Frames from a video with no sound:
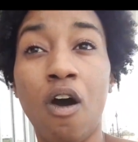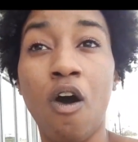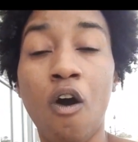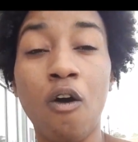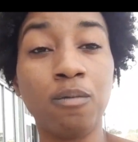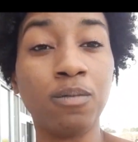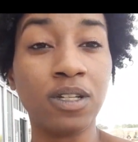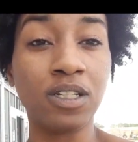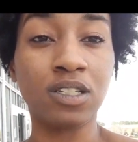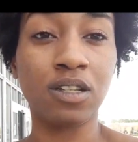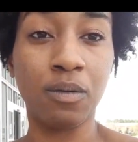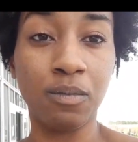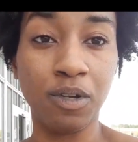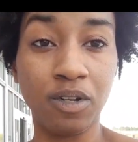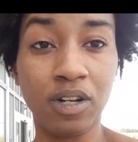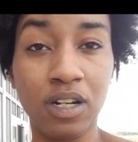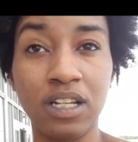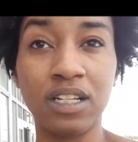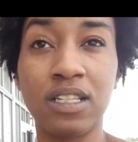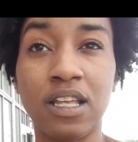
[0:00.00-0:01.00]
homeless
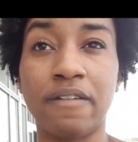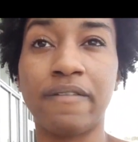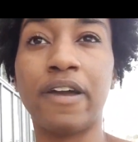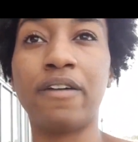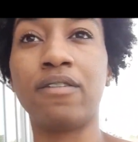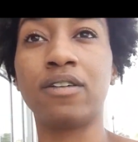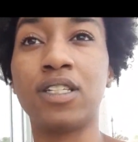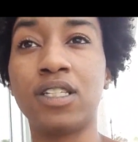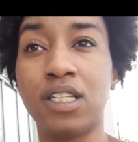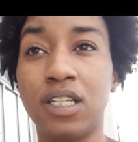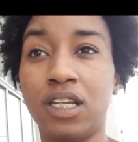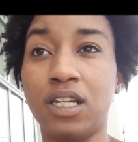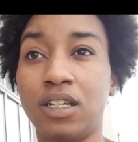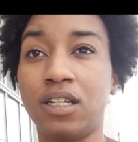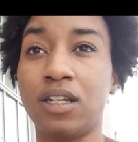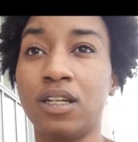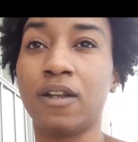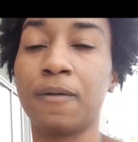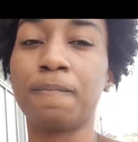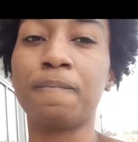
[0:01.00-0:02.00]
communities I've ever
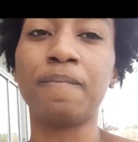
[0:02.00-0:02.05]
seen.